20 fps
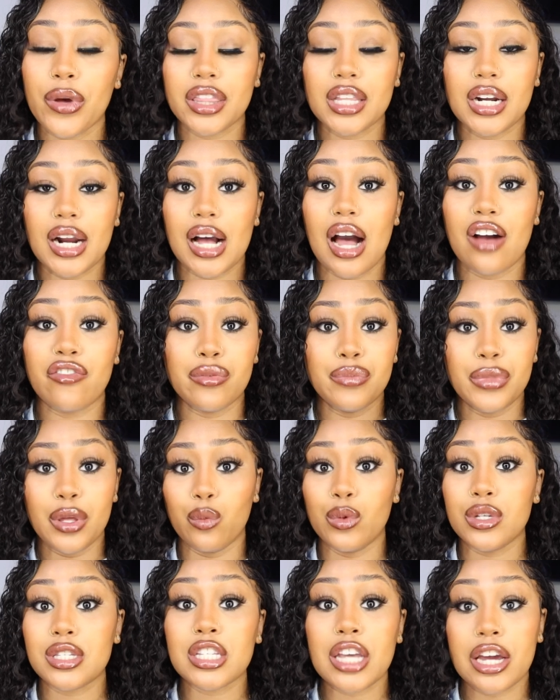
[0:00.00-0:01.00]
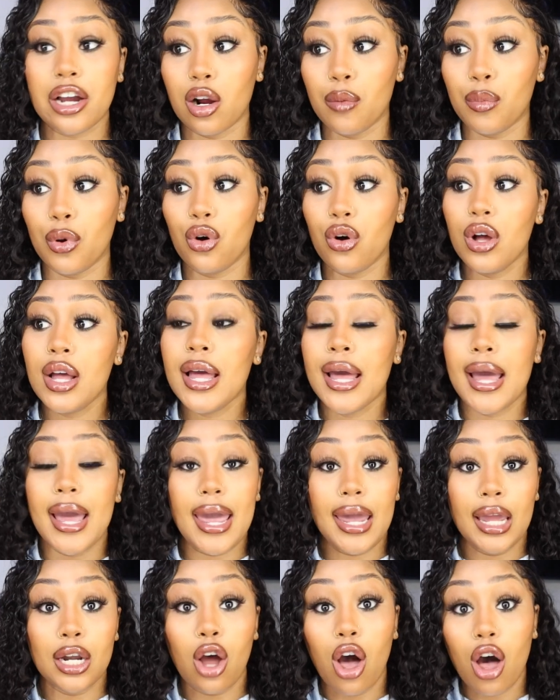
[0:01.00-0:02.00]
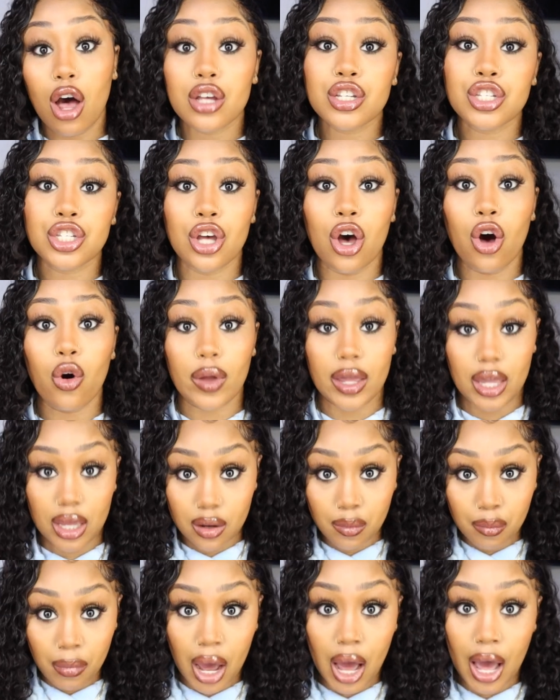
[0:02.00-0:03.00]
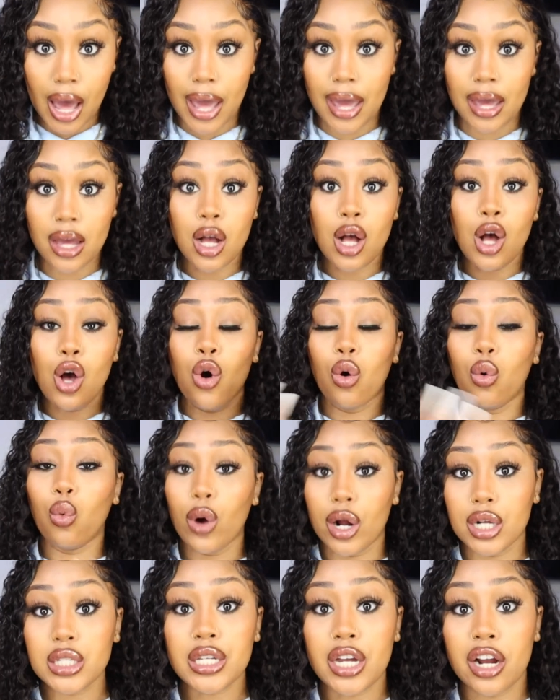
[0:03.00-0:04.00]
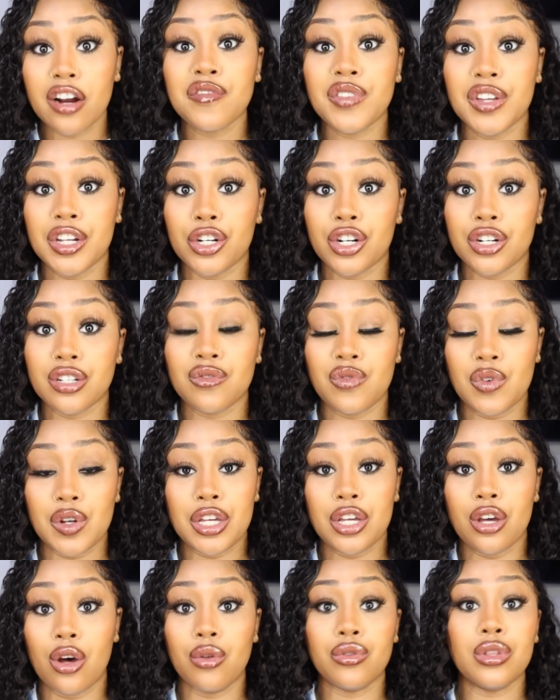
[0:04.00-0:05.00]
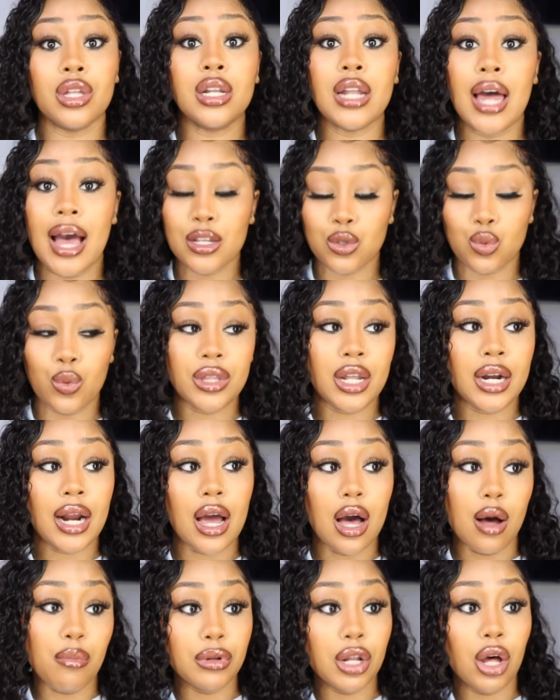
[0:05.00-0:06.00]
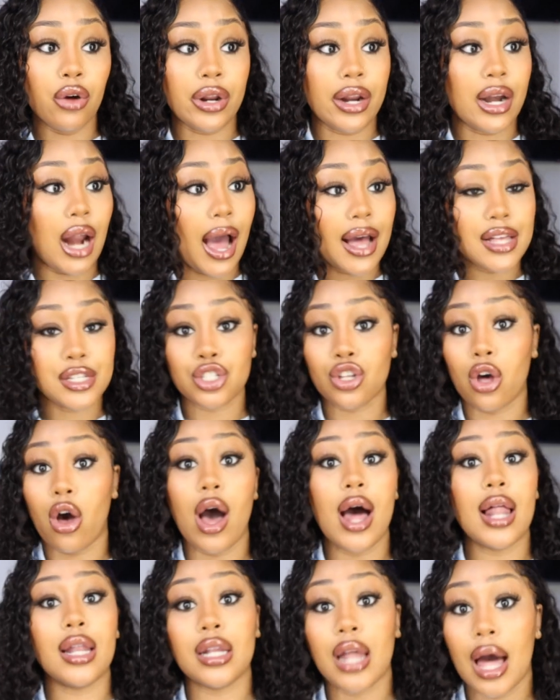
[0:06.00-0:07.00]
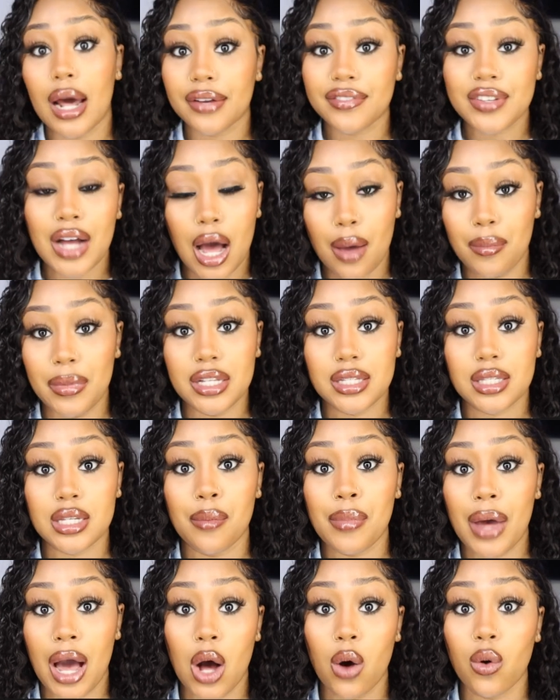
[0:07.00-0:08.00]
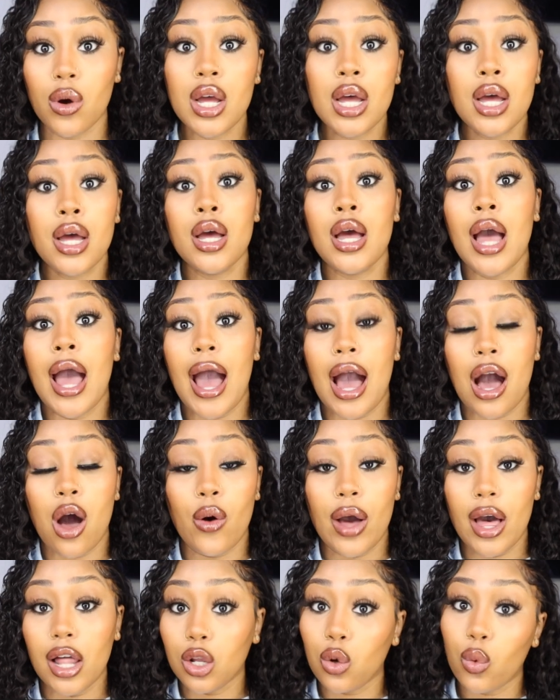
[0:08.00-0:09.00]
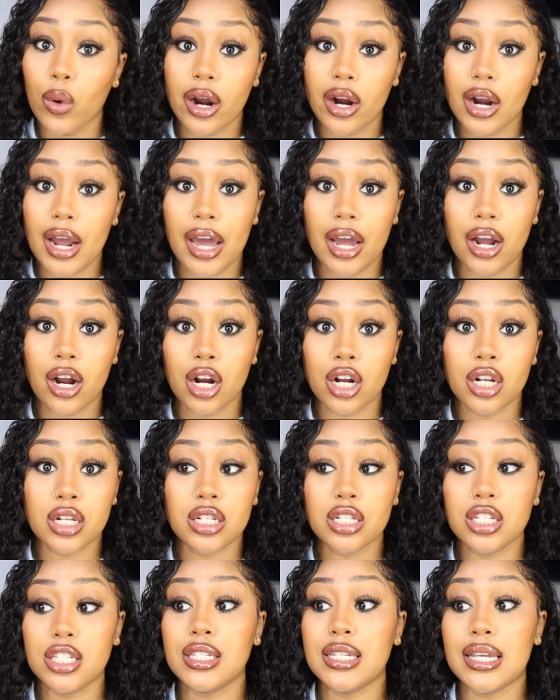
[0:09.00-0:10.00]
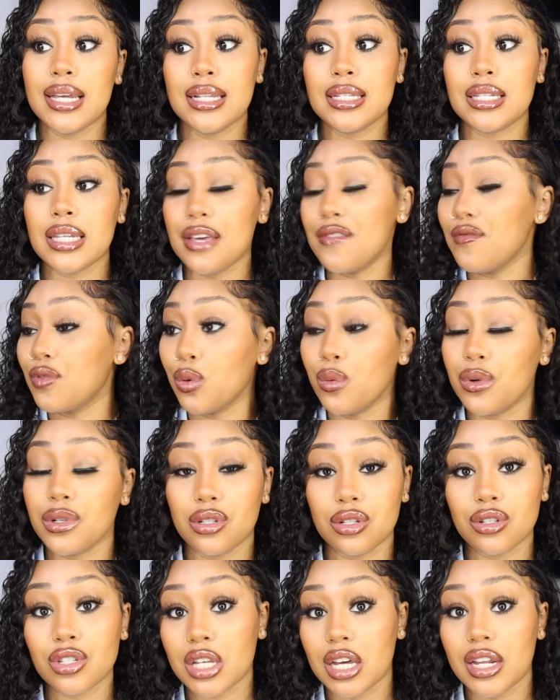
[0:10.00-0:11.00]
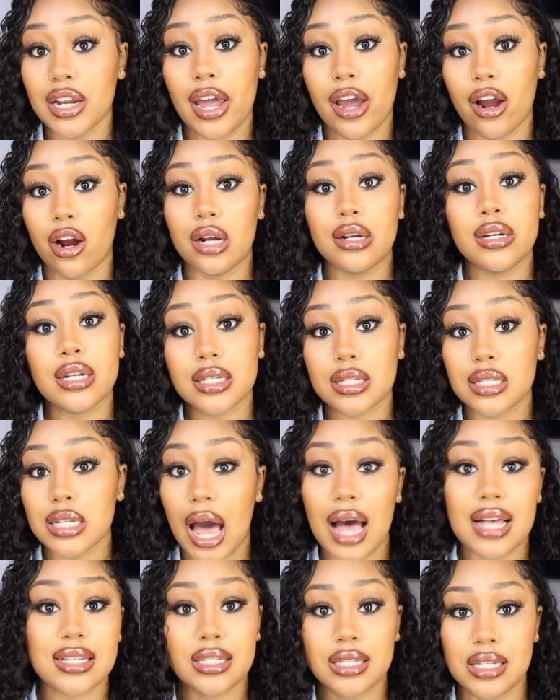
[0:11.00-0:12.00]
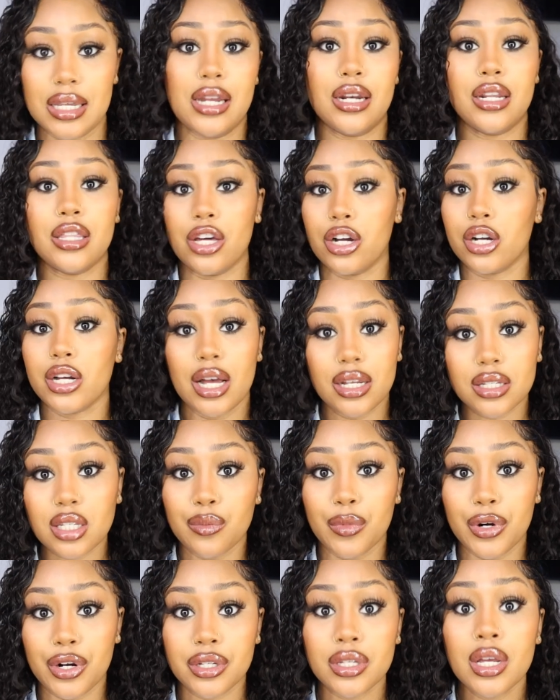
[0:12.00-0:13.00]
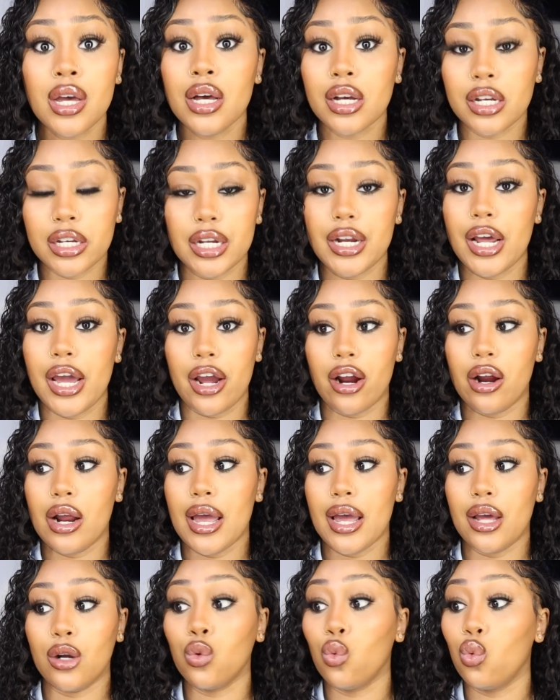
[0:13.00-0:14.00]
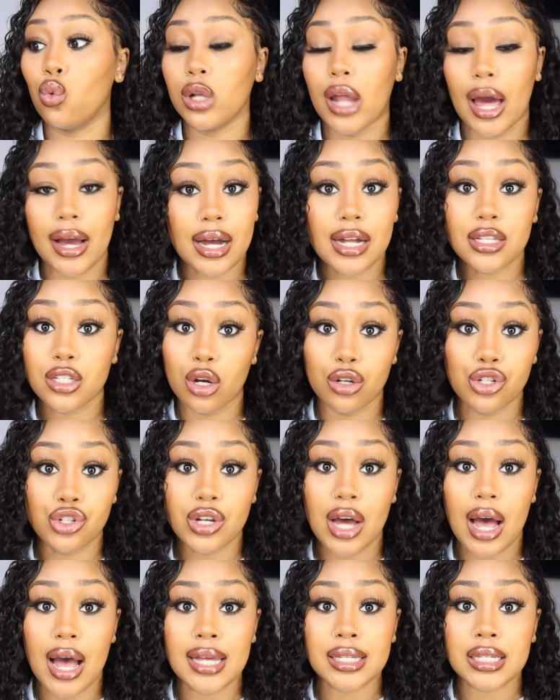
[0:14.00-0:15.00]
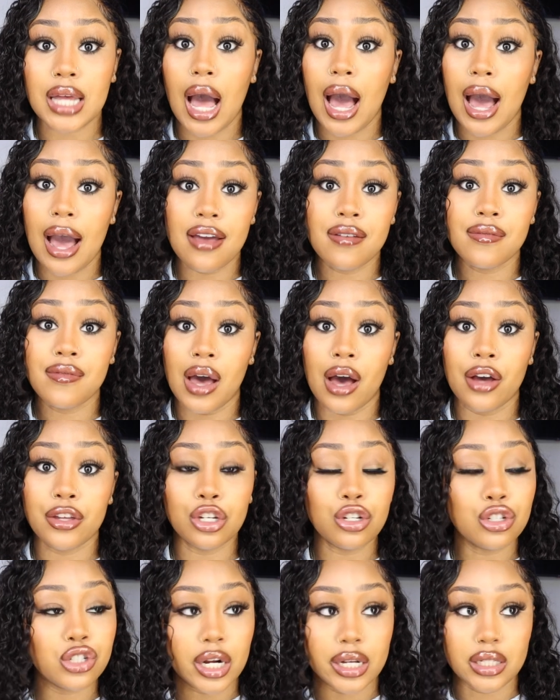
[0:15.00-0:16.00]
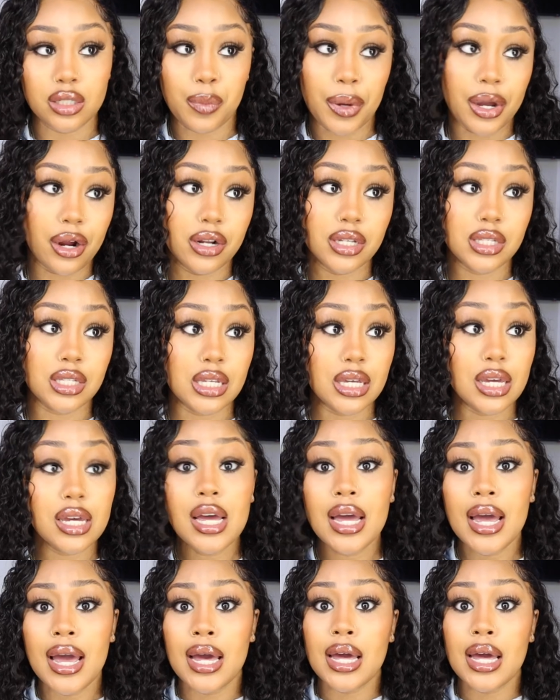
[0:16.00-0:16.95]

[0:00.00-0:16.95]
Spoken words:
wig that I got from them was terrible. And also in my worst hair vendors video, the last one that I uploaded, I saw a lot of comments about how Elleware Hair sends influencers good hair and does not send their customers good hair. And like I told you guys, I value transparency.